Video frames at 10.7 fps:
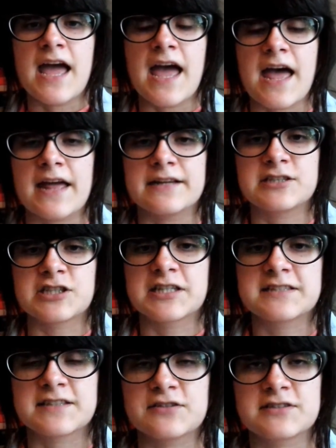and she
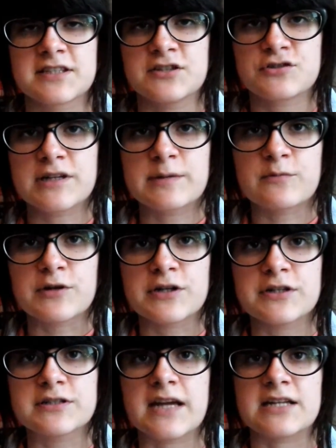considers it a dream
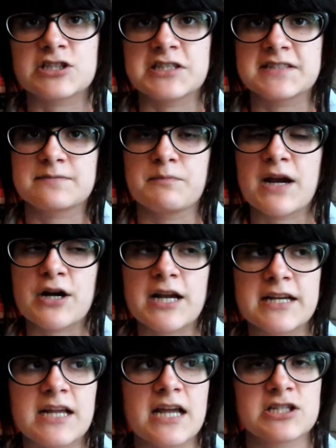world, and she's
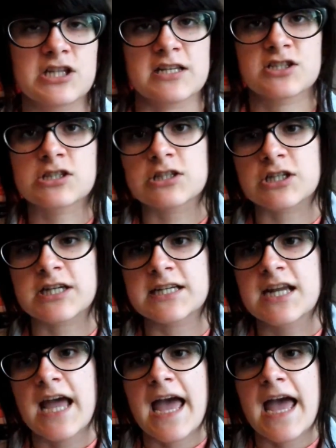married, and she has children,